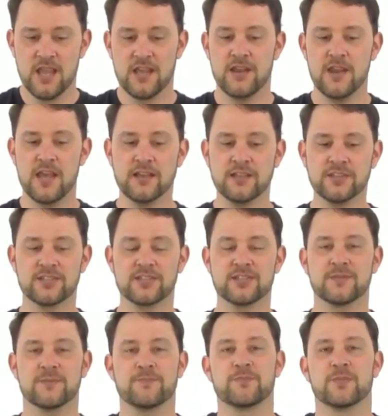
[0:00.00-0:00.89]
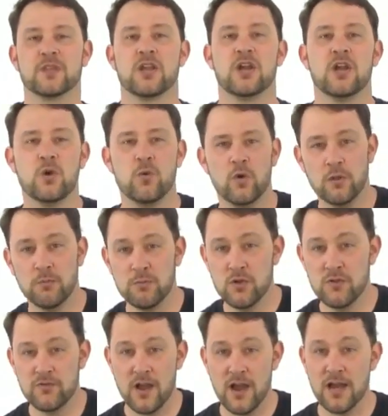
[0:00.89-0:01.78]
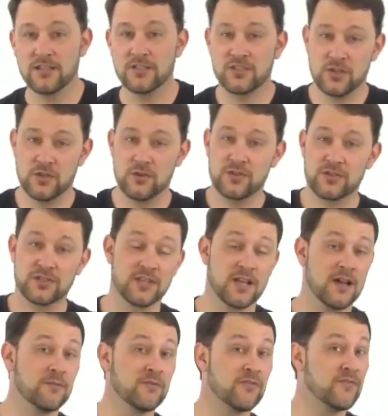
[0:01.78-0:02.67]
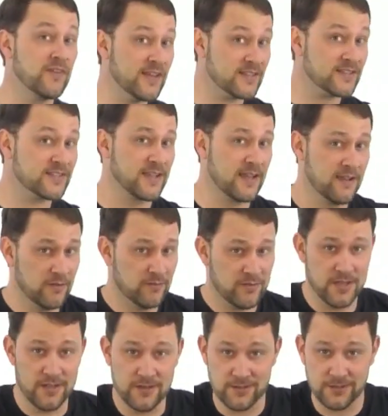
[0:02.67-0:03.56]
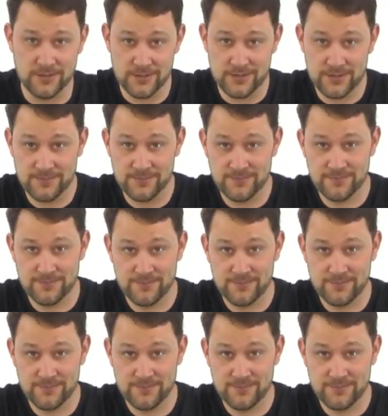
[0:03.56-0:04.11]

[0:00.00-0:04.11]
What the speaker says: Next, we'll move on to some 5th scale vehicles.